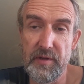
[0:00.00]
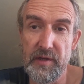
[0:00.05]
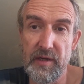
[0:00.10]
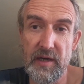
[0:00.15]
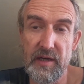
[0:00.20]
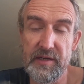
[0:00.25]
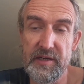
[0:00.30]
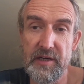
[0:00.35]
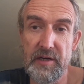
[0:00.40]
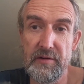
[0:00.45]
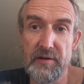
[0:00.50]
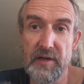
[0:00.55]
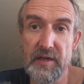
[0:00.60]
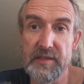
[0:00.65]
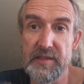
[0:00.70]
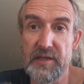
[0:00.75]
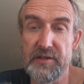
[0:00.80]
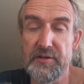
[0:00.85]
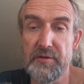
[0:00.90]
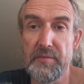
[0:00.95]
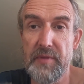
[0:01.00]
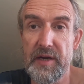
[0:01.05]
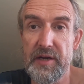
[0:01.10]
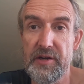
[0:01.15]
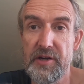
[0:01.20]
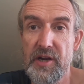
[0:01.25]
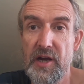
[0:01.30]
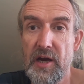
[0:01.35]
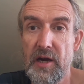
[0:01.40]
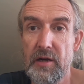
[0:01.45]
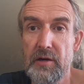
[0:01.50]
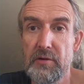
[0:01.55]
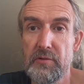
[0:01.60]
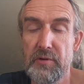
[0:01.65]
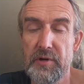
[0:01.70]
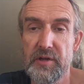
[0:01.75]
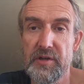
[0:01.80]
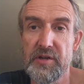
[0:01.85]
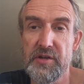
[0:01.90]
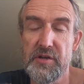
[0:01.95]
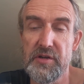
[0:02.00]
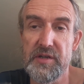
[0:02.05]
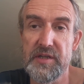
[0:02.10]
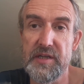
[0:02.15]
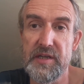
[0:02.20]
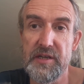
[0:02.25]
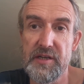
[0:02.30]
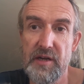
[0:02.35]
The idea is, as you may know, we're going to do this in